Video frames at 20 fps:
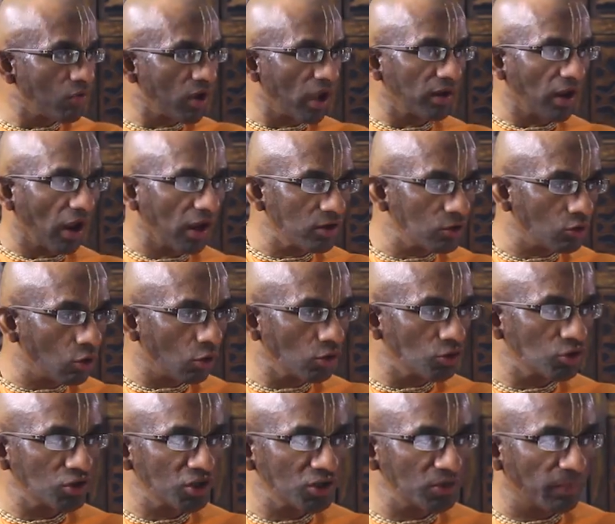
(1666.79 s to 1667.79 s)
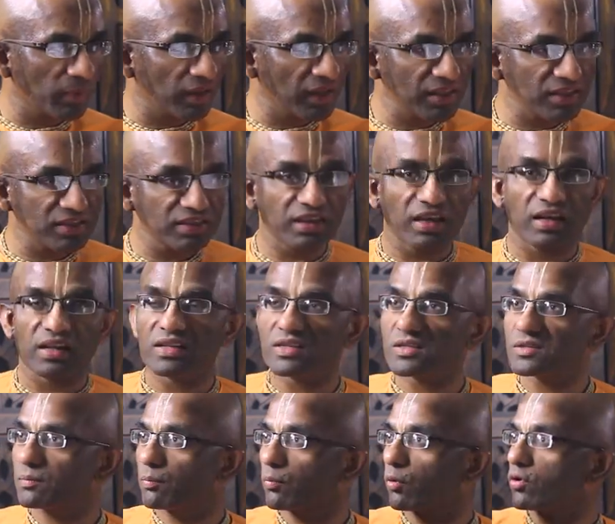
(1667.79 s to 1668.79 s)
can unconscious brain
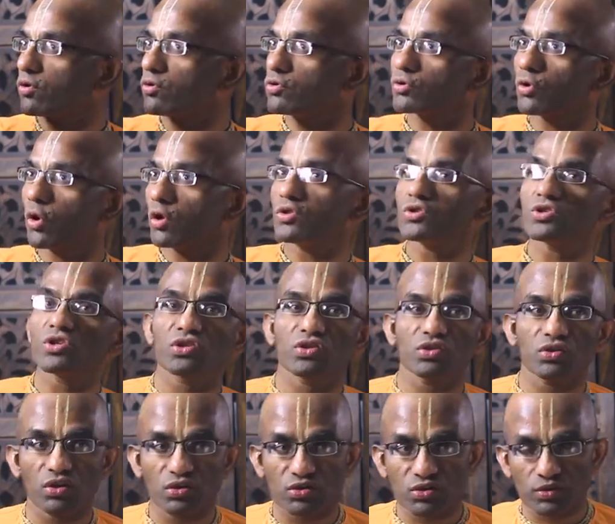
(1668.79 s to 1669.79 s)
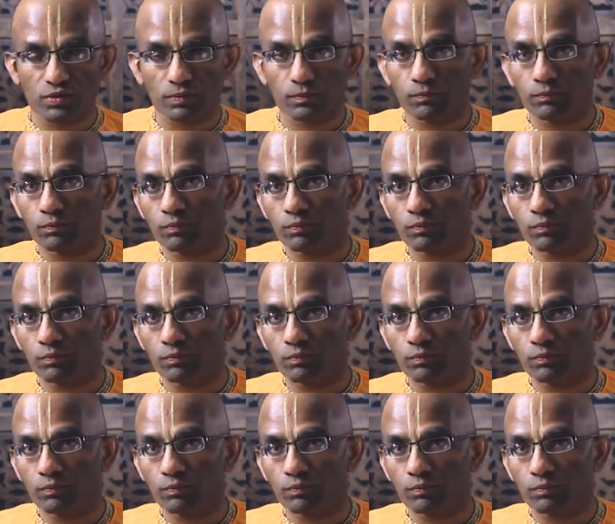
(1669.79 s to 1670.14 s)
cells produce consciousness?